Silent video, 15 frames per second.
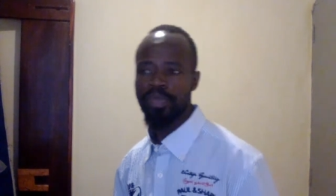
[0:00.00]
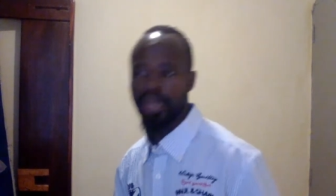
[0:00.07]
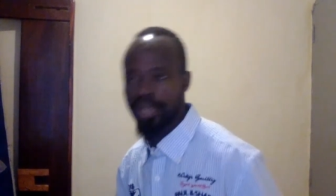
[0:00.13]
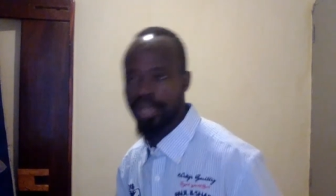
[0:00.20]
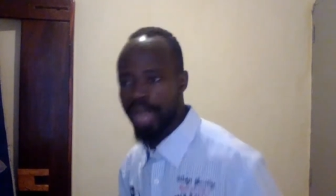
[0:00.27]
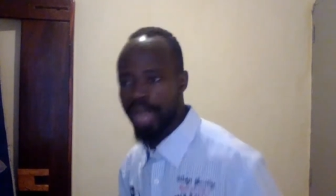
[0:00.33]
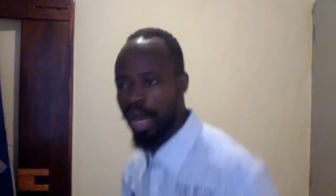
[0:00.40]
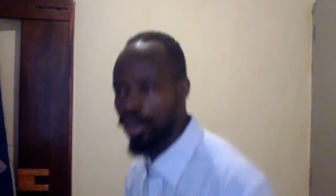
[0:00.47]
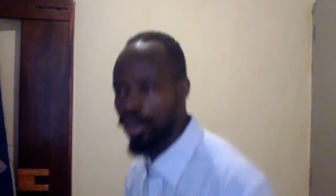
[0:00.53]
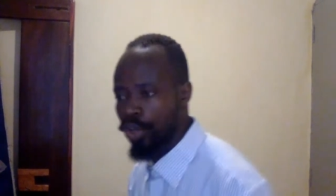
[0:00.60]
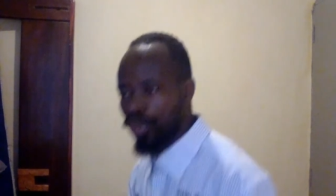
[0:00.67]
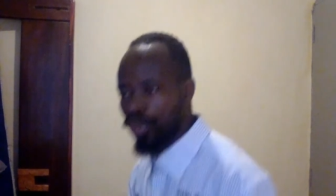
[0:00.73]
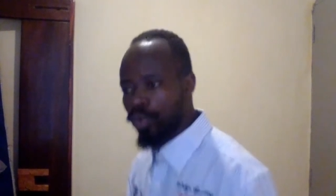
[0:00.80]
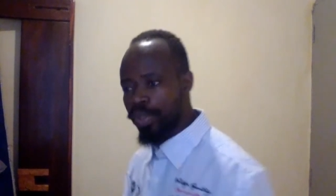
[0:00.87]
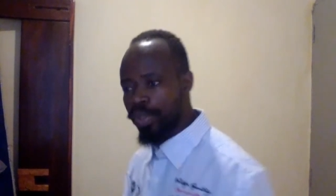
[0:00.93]
Now,
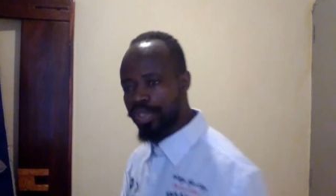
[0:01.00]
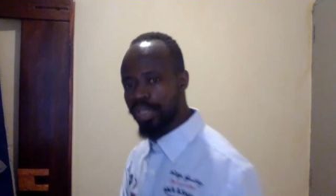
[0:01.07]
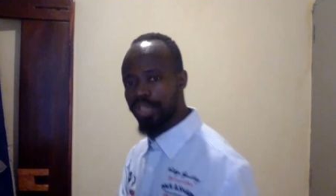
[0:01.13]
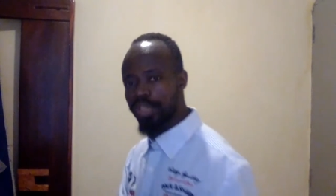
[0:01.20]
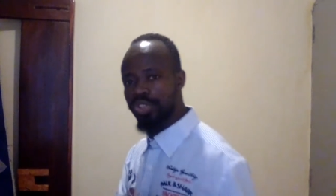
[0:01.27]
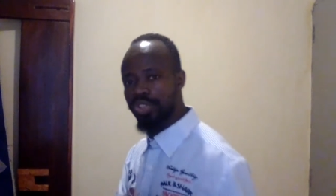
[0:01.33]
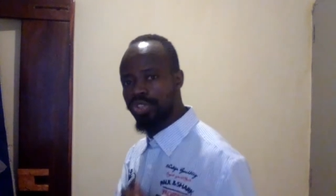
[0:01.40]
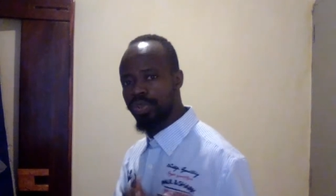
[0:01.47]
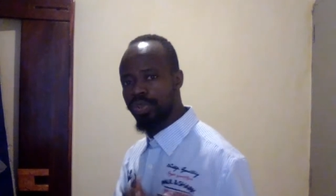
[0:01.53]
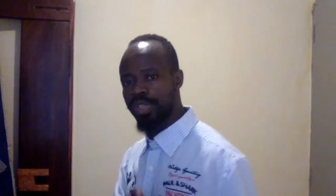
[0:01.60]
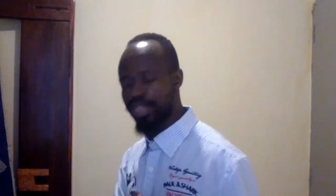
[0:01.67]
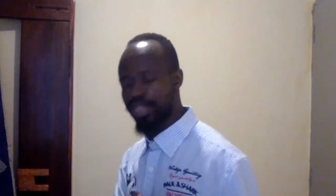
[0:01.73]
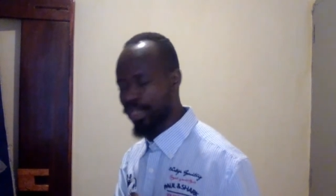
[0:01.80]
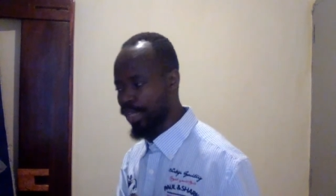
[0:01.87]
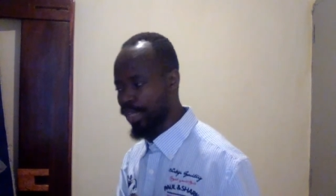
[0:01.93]
we see
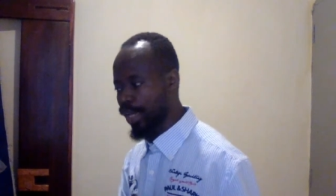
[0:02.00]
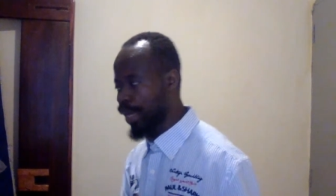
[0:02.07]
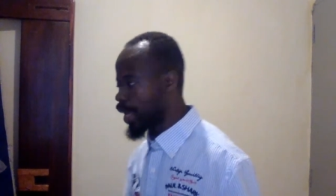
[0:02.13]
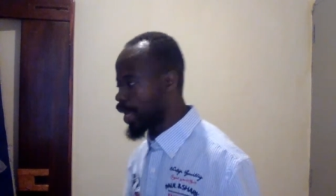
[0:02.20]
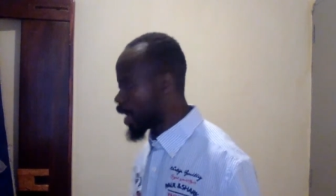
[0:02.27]
unity there,